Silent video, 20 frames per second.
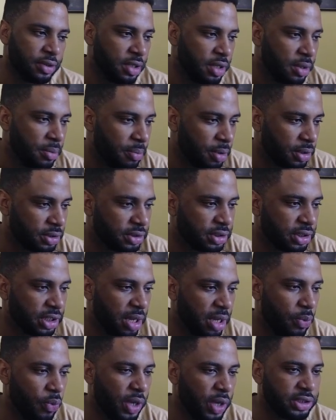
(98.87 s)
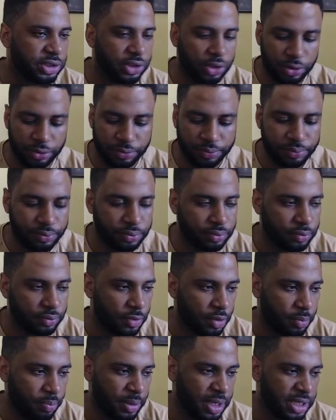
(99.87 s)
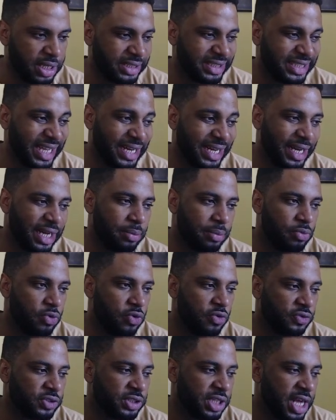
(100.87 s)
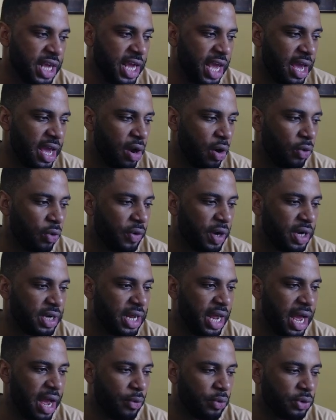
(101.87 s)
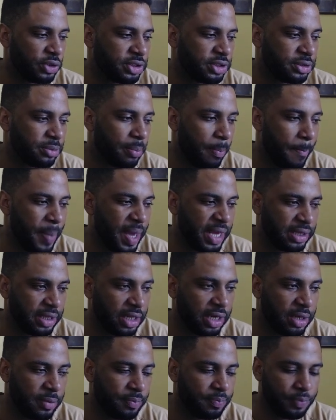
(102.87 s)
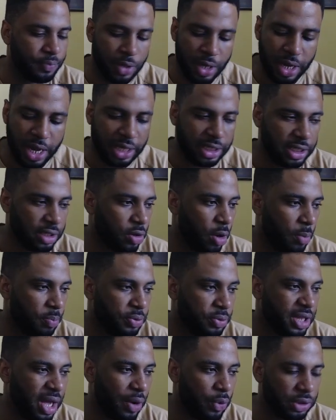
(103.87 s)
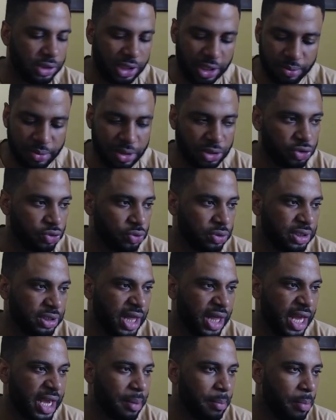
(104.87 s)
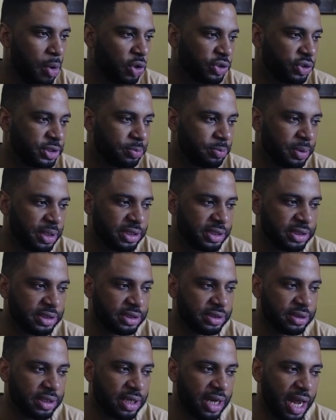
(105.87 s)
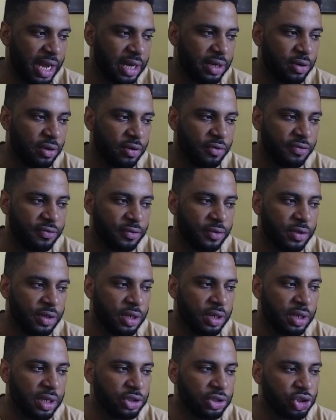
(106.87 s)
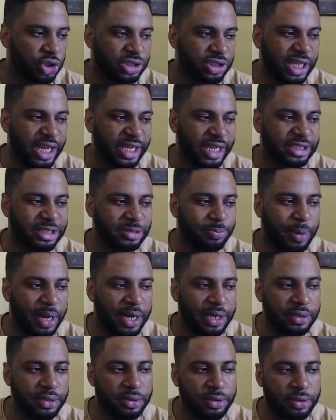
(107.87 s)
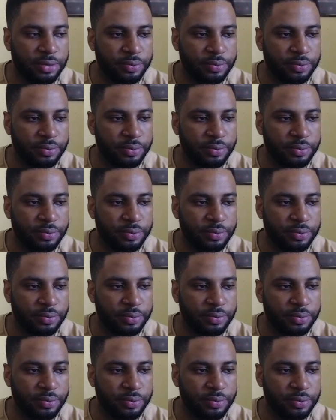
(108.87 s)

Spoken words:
But the game went on. Played the standard moves. Here already I was better. I think computer wanted me to take more space, kind of, just expand